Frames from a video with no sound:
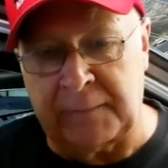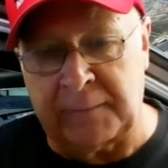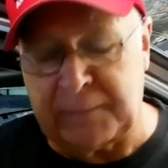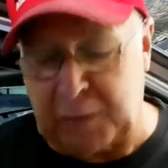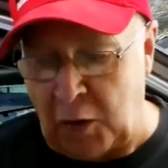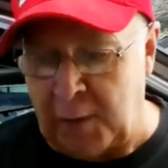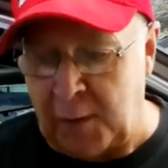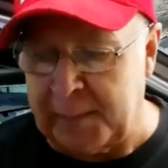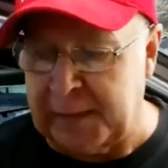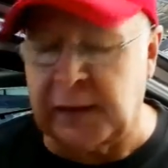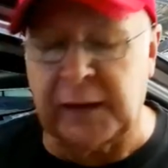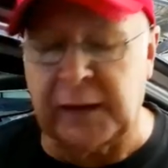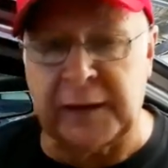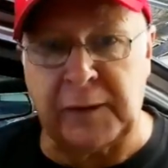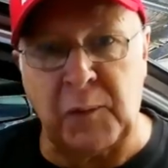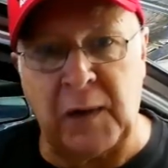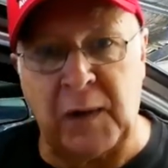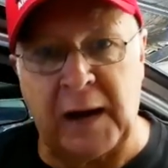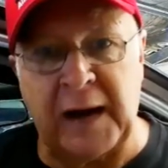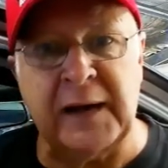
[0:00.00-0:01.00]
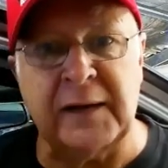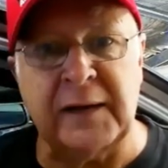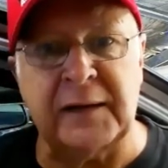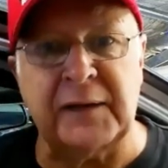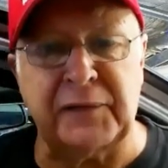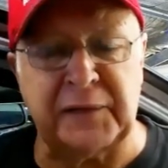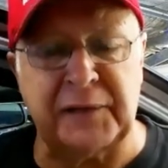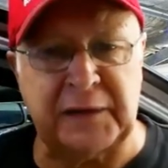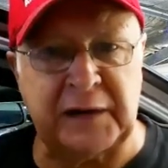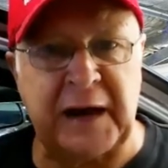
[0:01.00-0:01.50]
commonly the way
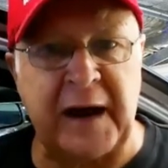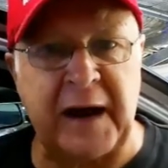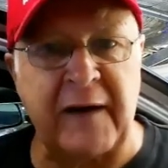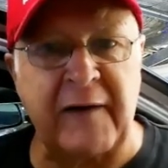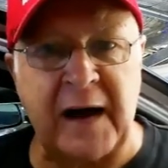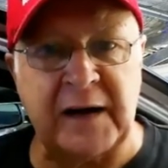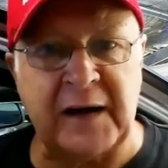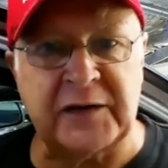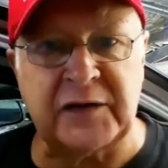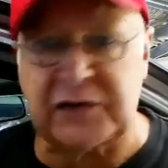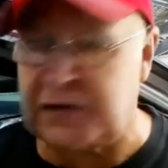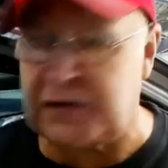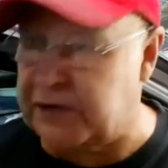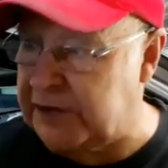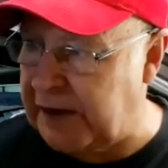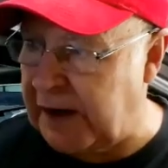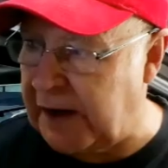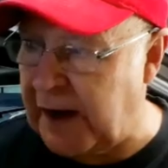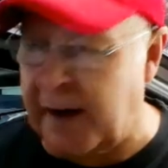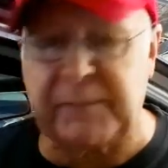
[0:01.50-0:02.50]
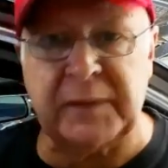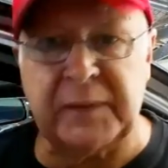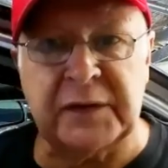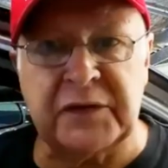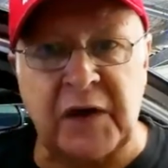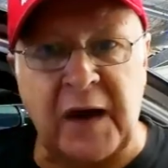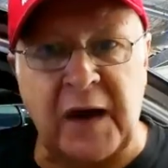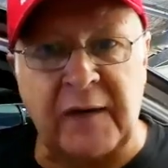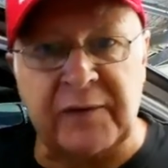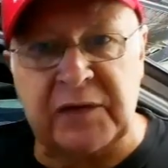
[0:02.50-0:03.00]
the garages are set up
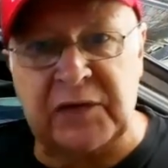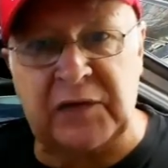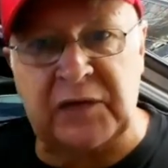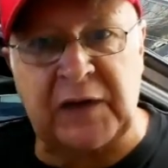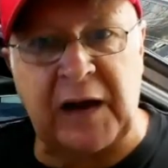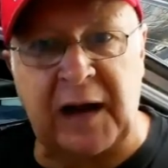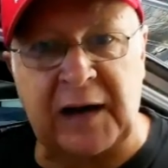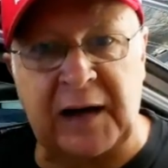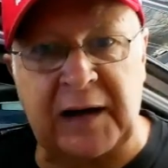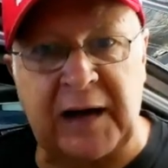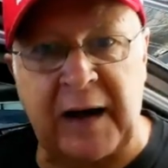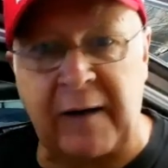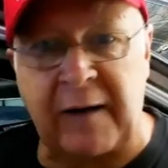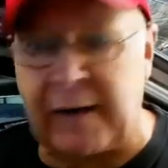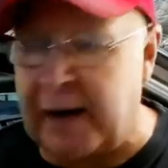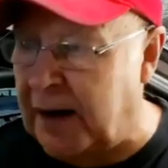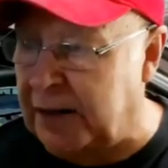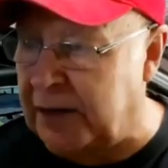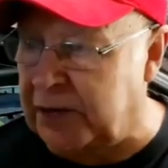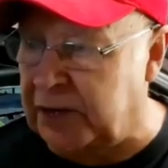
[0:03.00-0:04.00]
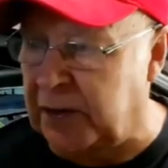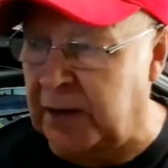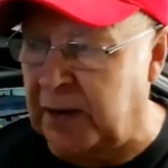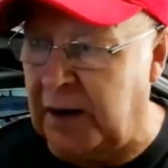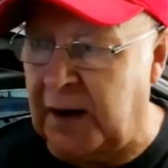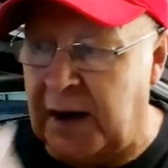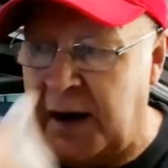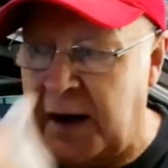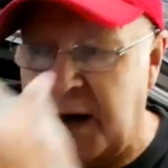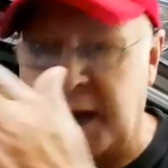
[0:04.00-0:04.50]
is you have the start garage,
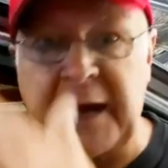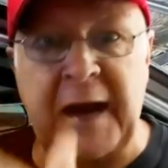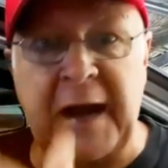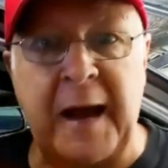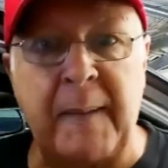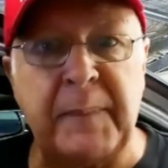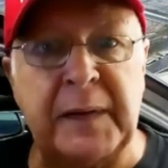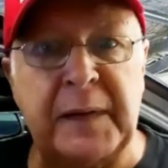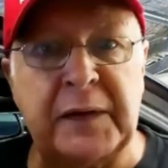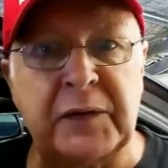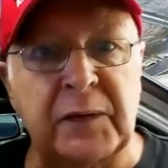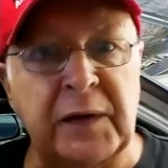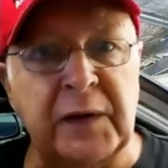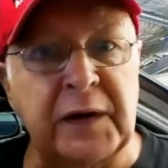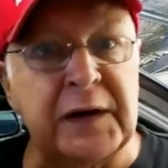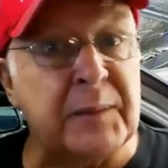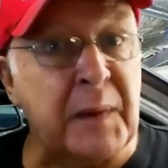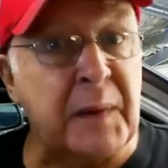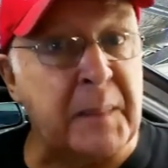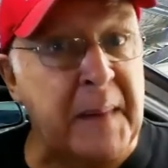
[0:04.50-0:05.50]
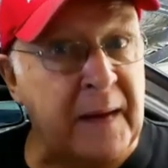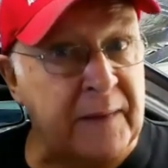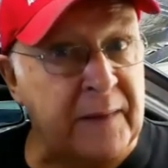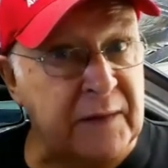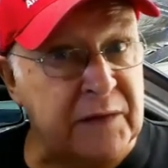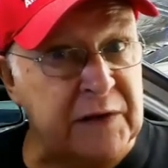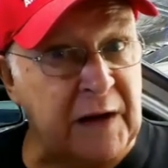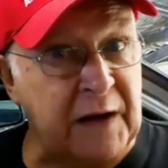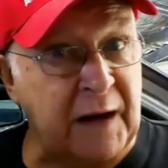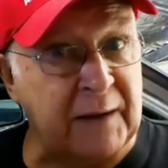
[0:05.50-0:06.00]
a gap between them about the
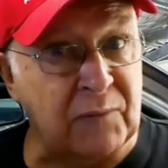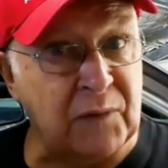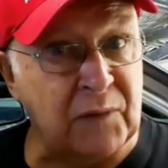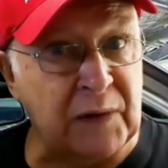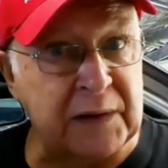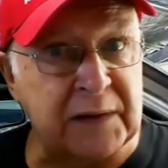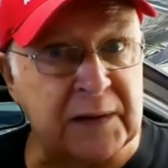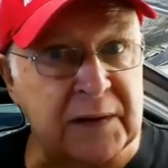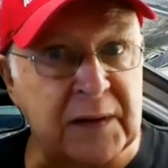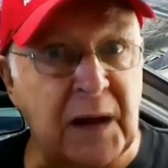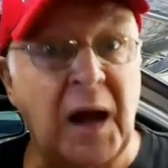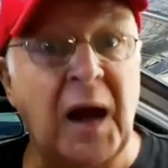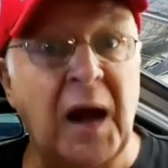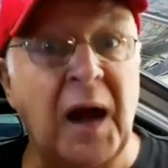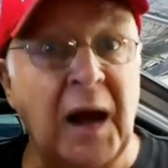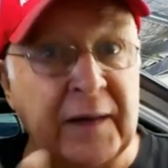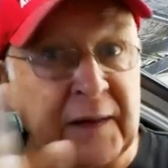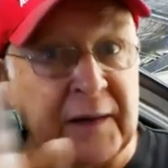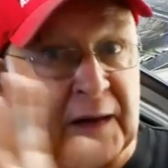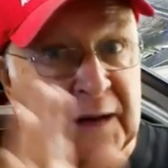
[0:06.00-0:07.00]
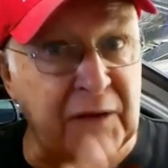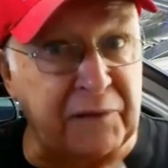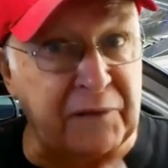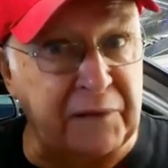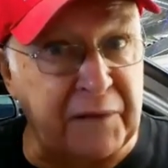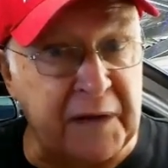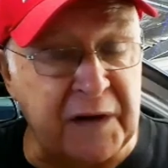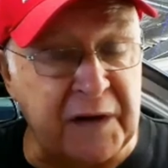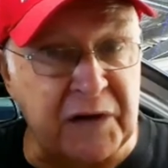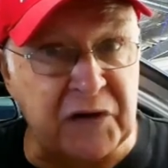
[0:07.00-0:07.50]
same width, and then the
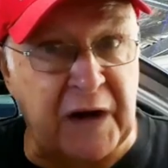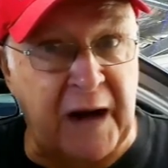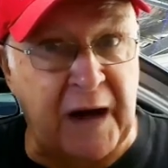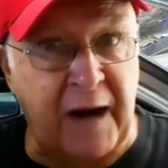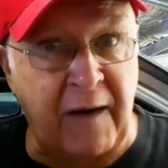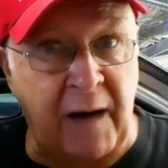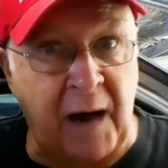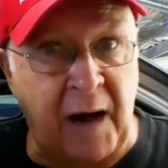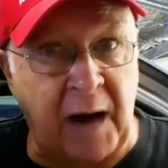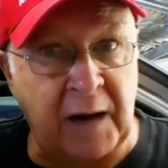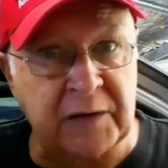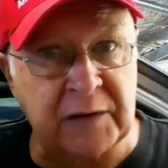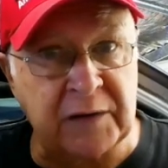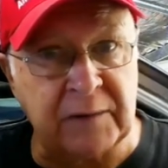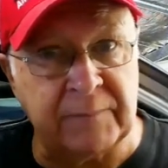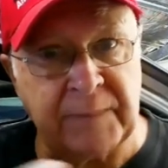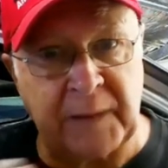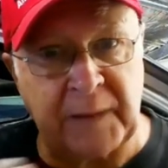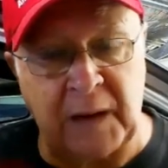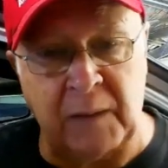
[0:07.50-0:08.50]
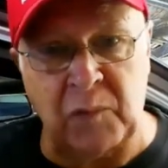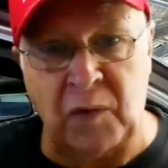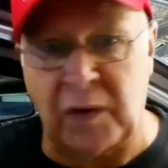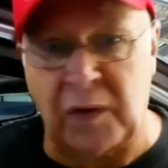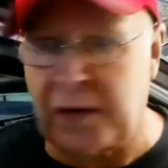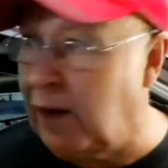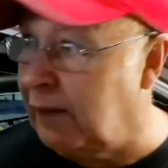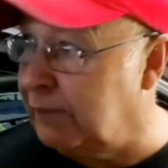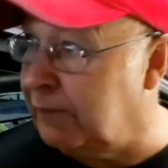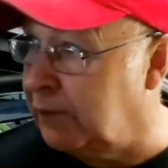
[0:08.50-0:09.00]
finish garage. And
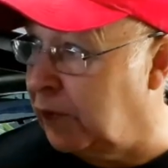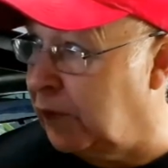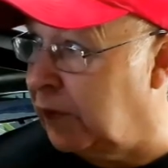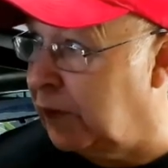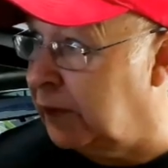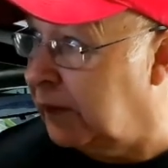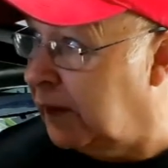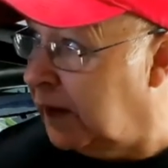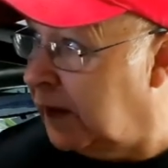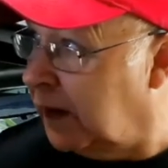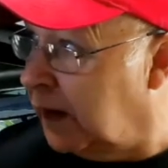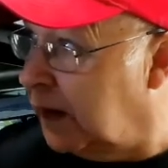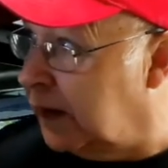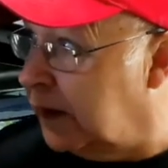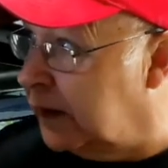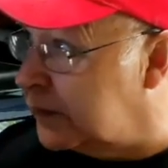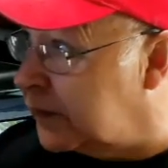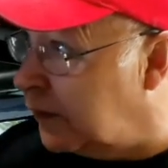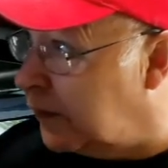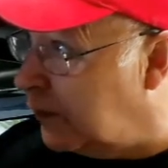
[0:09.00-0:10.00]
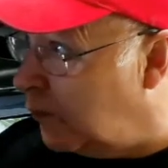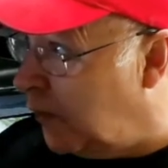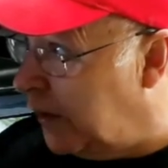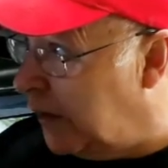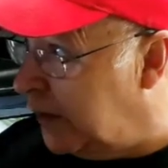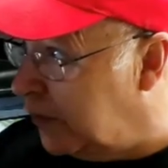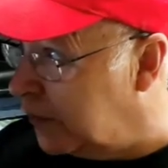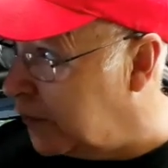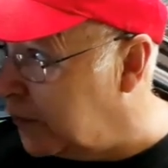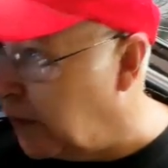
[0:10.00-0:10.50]
what I've learned is that
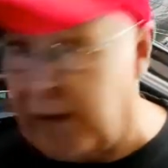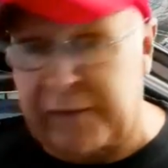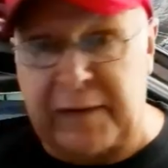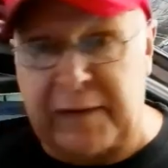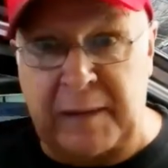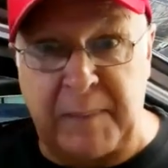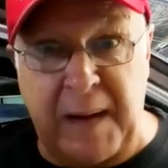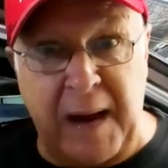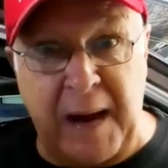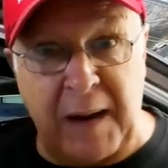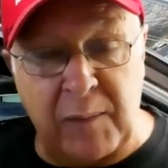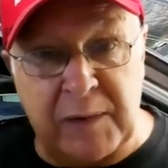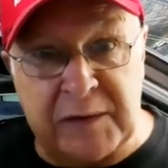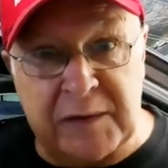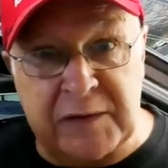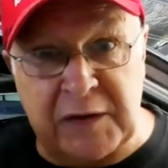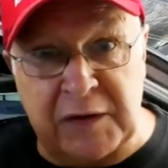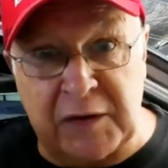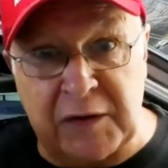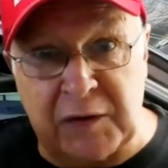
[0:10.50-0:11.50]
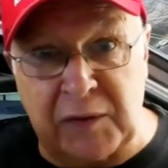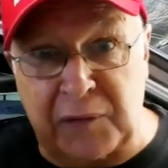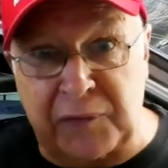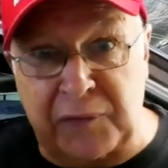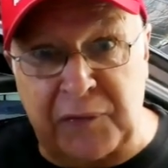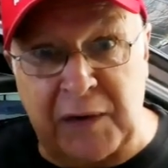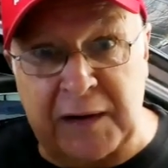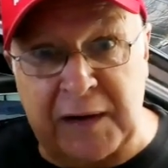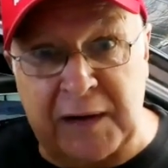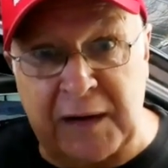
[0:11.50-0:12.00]
when you're driving backwards to do a
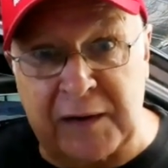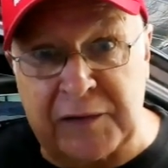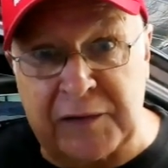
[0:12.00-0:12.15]
front end